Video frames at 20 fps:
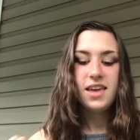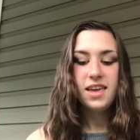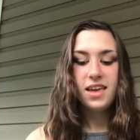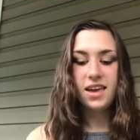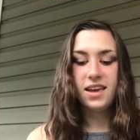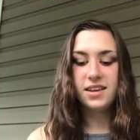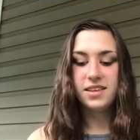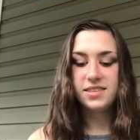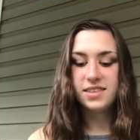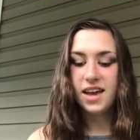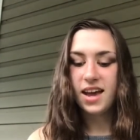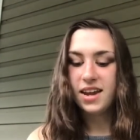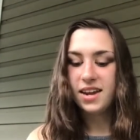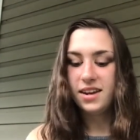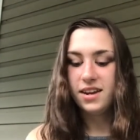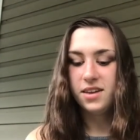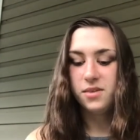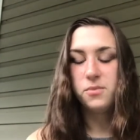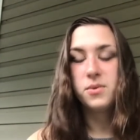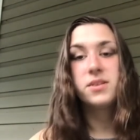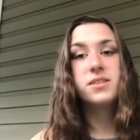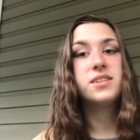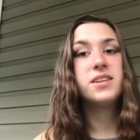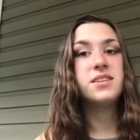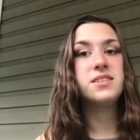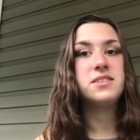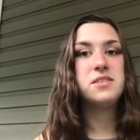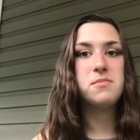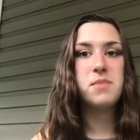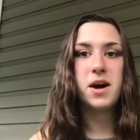Anxiety, What
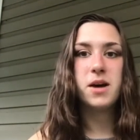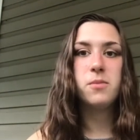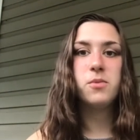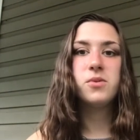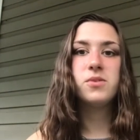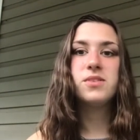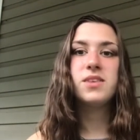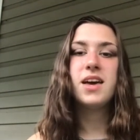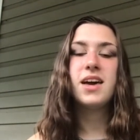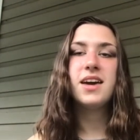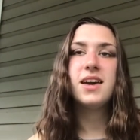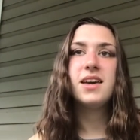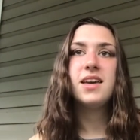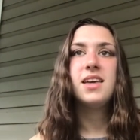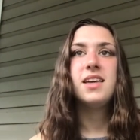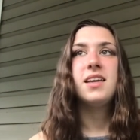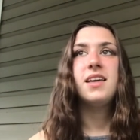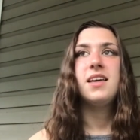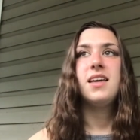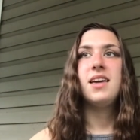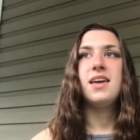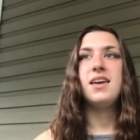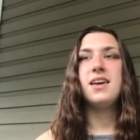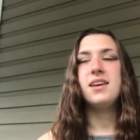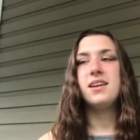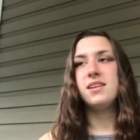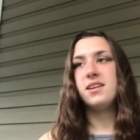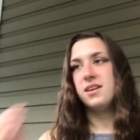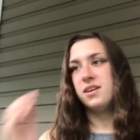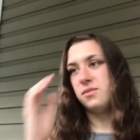Does the Bible Say?
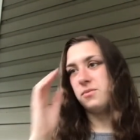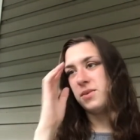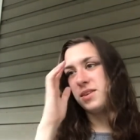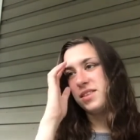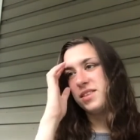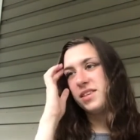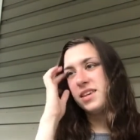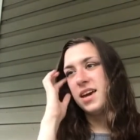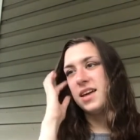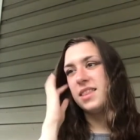And once again,